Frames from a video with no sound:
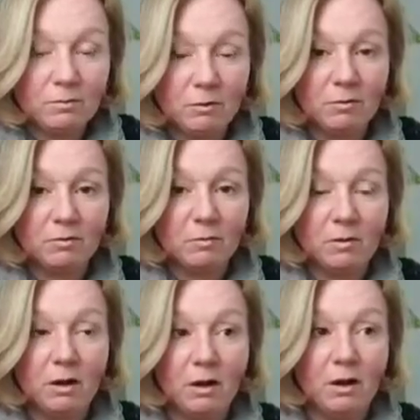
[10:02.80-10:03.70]
Some of them
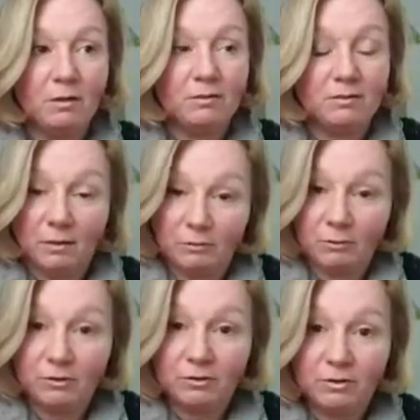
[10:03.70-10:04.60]
are
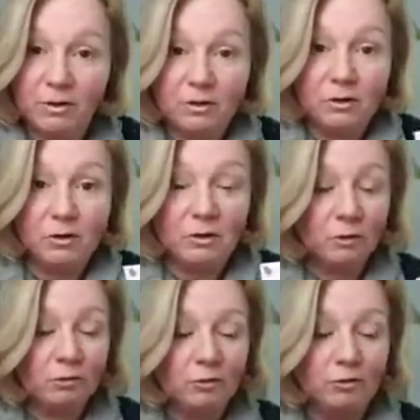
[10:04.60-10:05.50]
different. You can
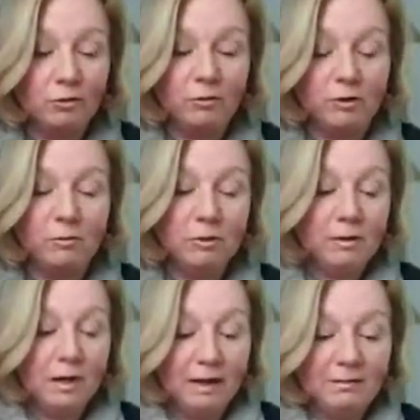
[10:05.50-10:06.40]
also do them,
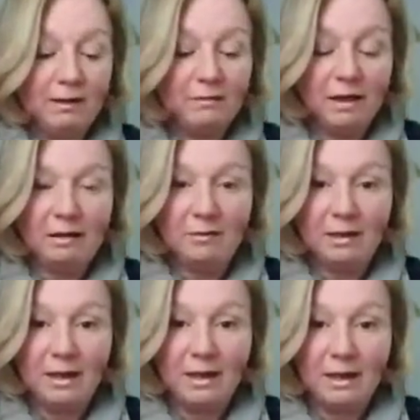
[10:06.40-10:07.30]
instead of having
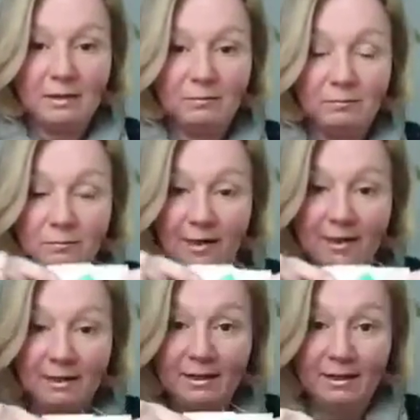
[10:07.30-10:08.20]
a flying
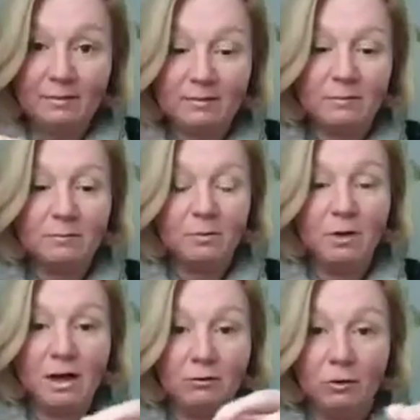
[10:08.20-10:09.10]
geese, when you
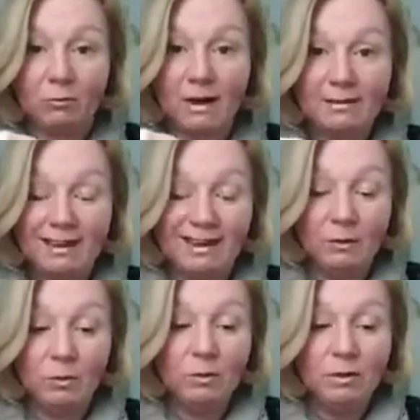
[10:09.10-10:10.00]
have your
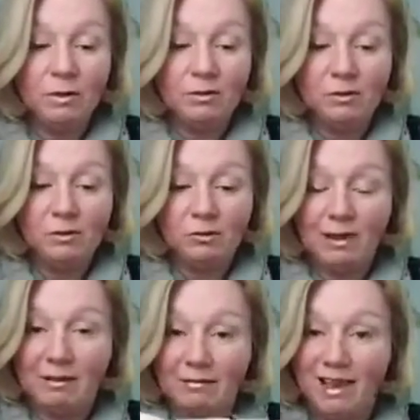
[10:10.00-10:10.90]
rectangle, you can just
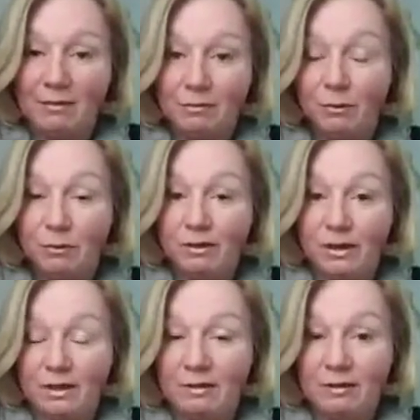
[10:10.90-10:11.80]
have that for your
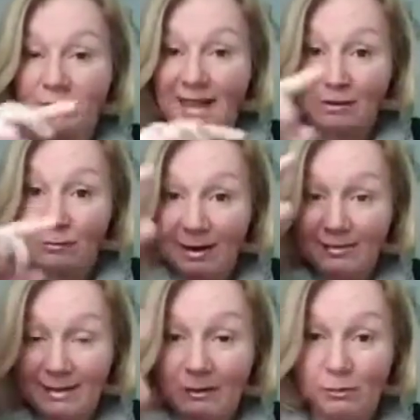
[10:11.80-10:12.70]
day and just add
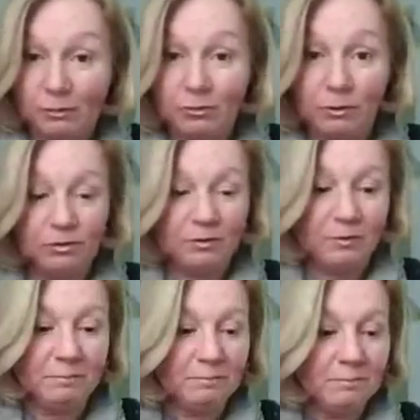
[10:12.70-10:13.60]
rectangles to each other.